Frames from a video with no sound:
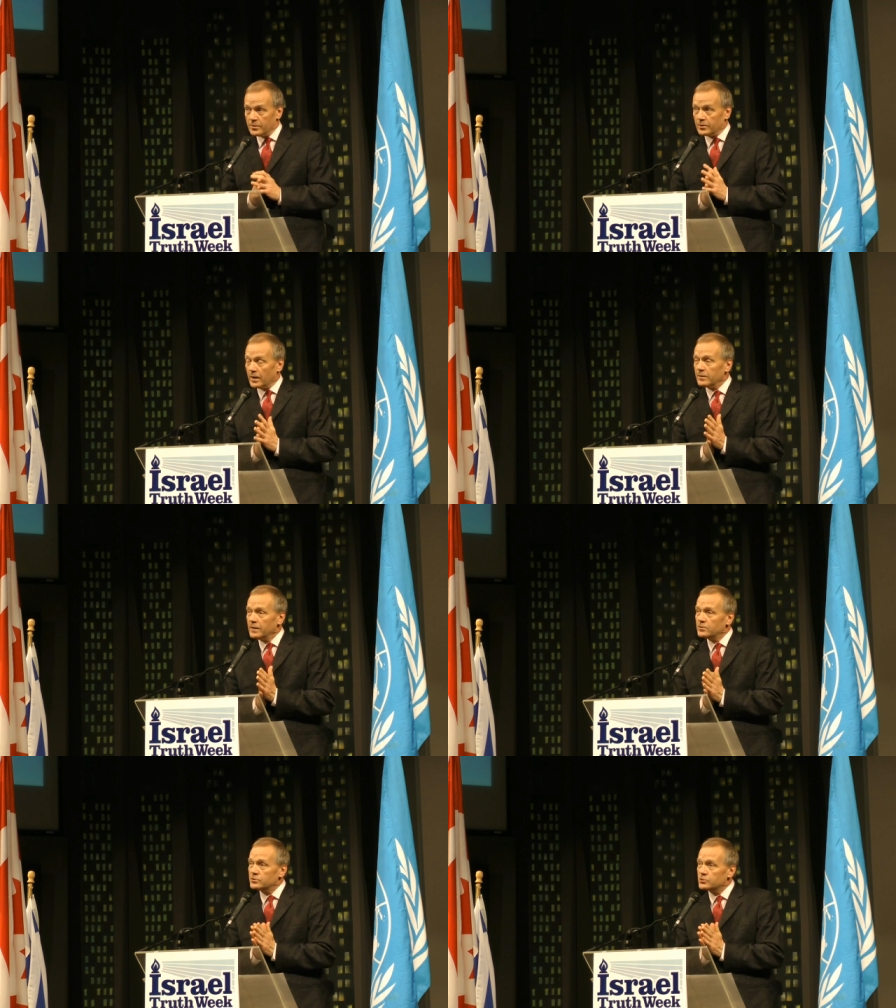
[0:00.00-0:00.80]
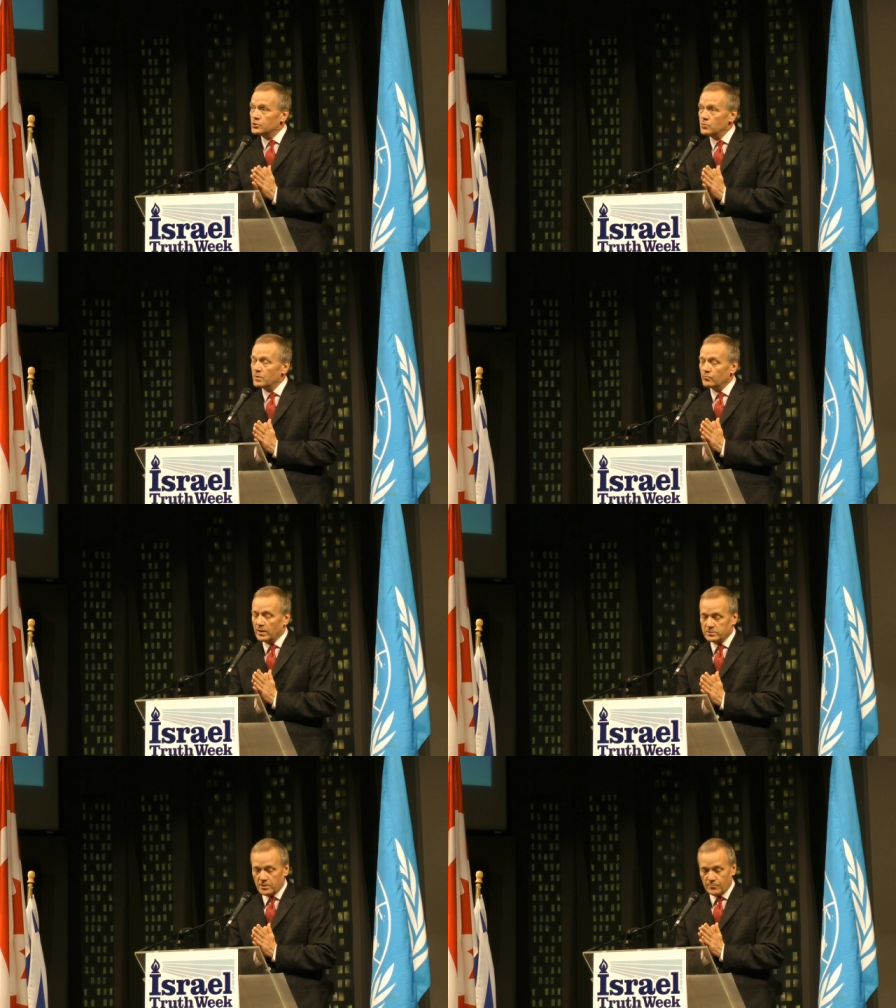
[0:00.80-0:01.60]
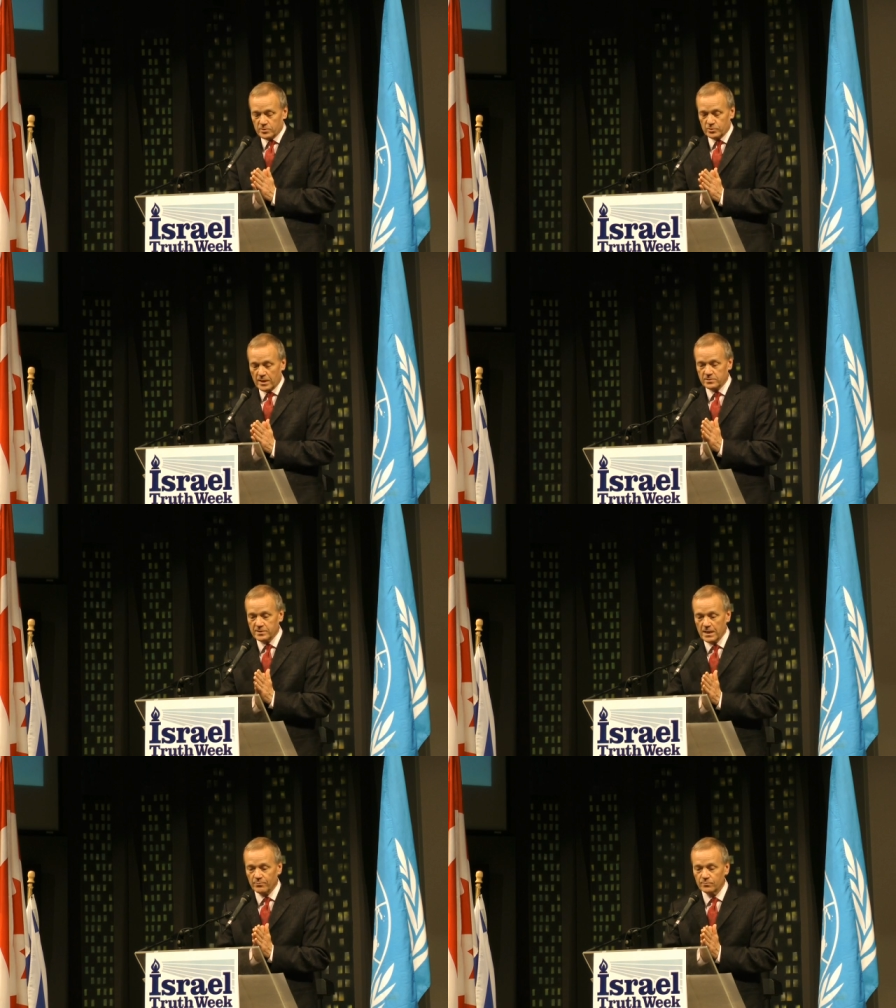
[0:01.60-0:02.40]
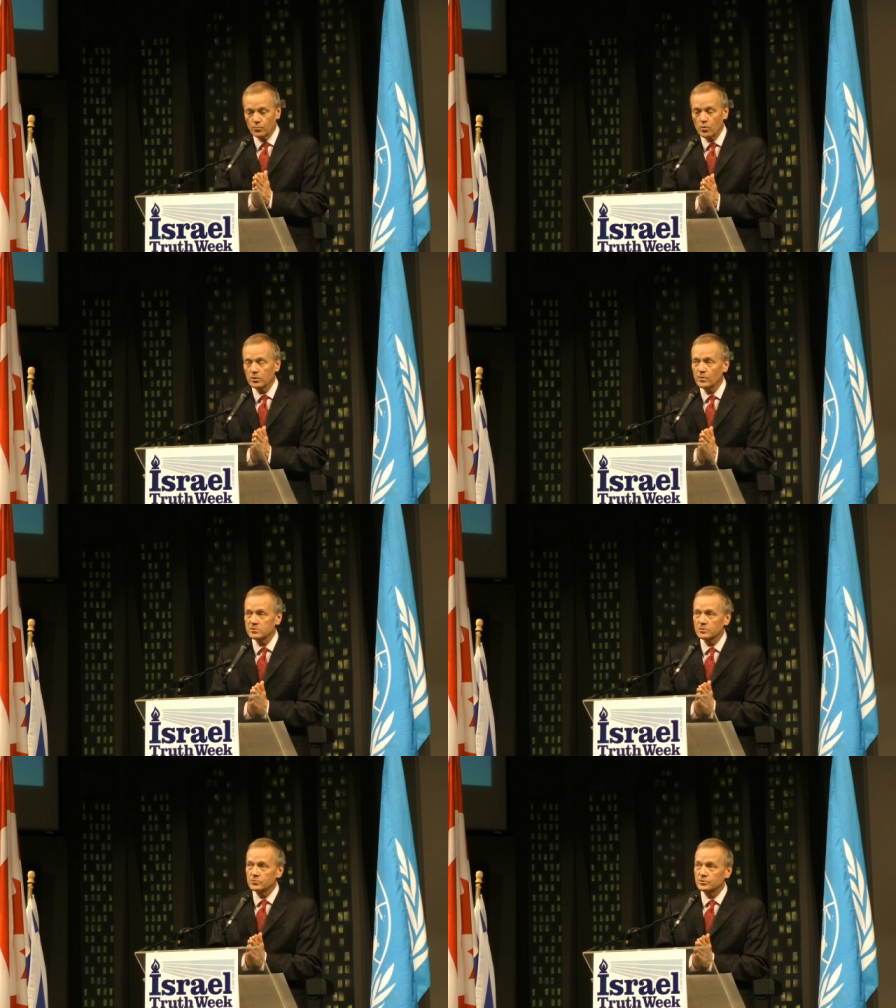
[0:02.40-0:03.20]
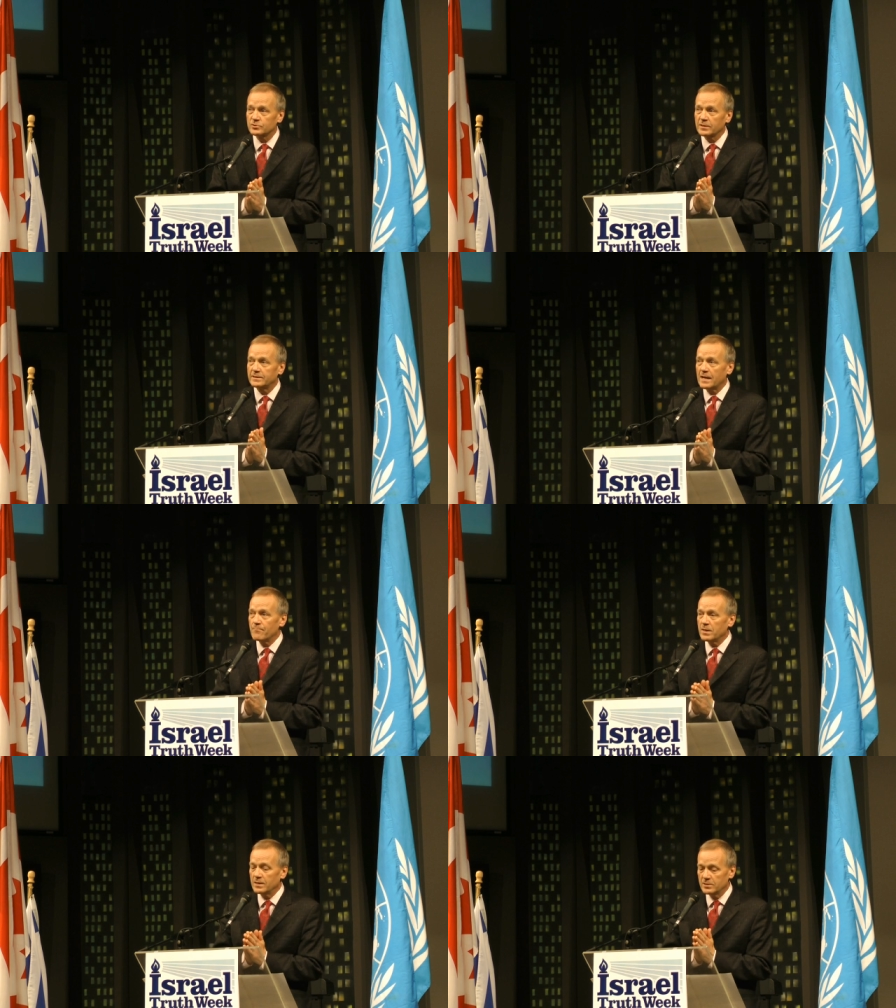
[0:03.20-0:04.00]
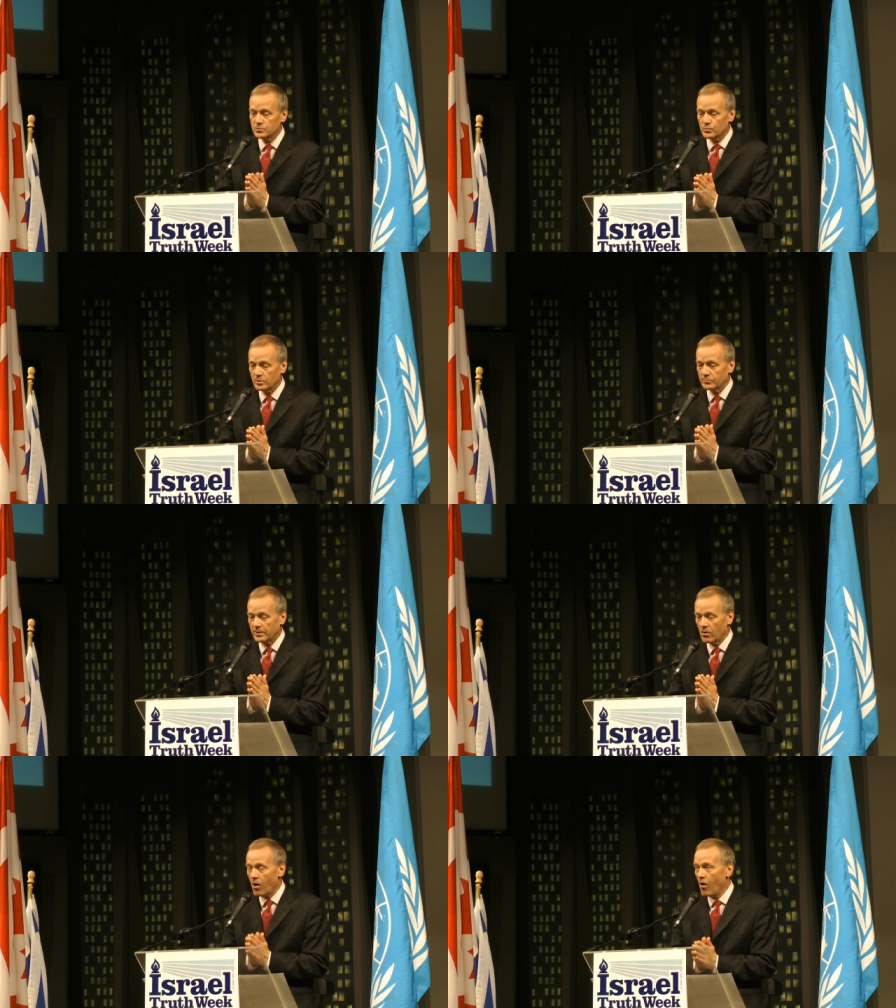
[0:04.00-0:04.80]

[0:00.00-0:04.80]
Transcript: The United Nations Human Rights Commission has tabled more resolutions condemning Israel than